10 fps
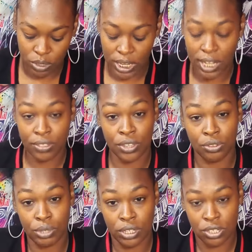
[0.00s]
we got the
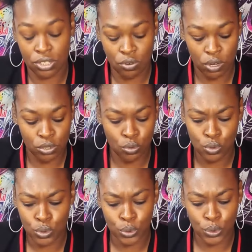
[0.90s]
three of swords
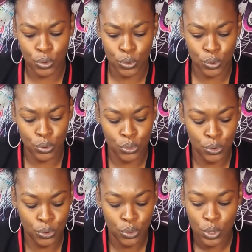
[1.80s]

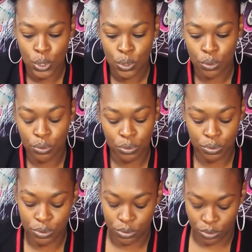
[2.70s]
ooh
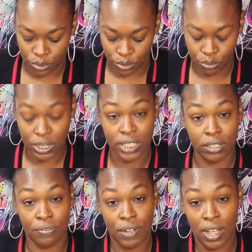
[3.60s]
ooh we got
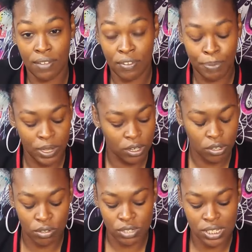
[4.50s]
the five of
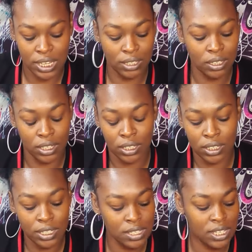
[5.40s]
pentacles this ain't looking
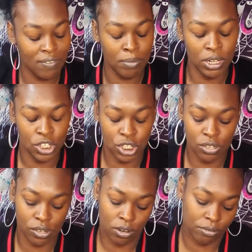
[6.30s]
good it's giving me the
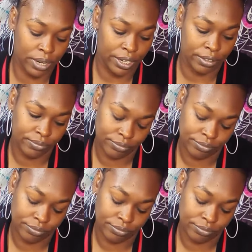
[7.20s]
chills already